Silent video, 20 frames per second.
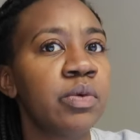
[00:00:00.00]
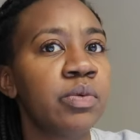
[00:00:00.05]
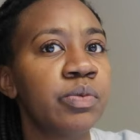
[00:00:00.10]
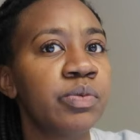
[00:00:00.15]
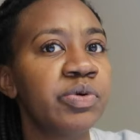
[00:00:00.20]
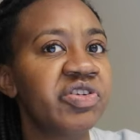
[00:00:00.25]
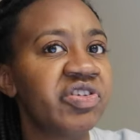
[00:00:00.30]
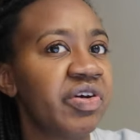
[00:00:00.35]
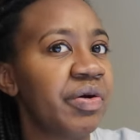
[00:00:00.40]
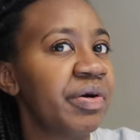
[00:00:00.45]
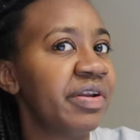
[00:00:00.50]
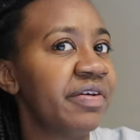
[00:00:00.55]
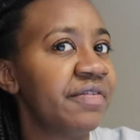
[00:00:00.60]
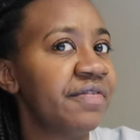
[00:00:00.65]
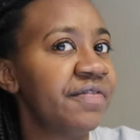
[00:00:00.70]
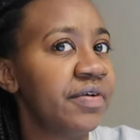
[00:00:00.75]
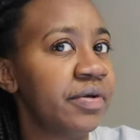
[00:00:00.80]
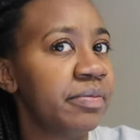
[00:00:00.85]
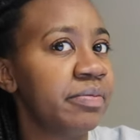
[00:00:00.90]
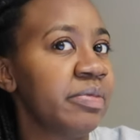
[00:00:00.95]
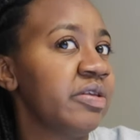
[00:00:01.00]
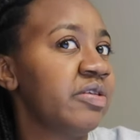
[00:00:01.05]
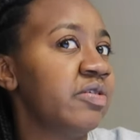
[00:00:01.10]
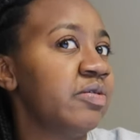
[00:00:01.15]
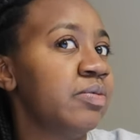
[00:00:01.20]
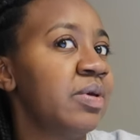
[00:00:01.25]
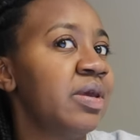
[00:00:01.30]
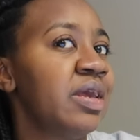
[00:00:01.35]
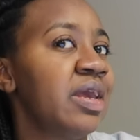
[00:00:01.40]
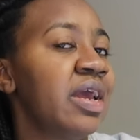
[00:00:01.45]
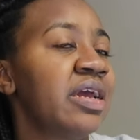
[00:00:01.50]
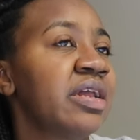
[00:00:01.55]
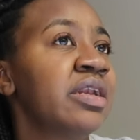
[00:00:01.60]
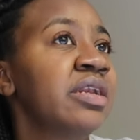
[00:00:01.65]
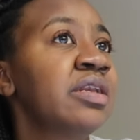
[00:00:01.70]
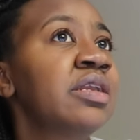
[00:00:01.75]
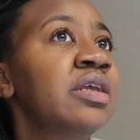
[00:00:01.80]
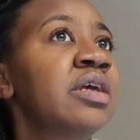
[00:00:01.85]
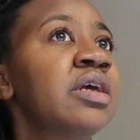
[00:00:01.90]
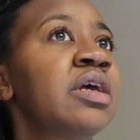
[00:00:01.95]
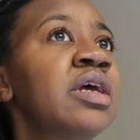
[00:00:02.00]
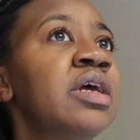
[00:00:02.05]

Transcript: which I want to film this weekend,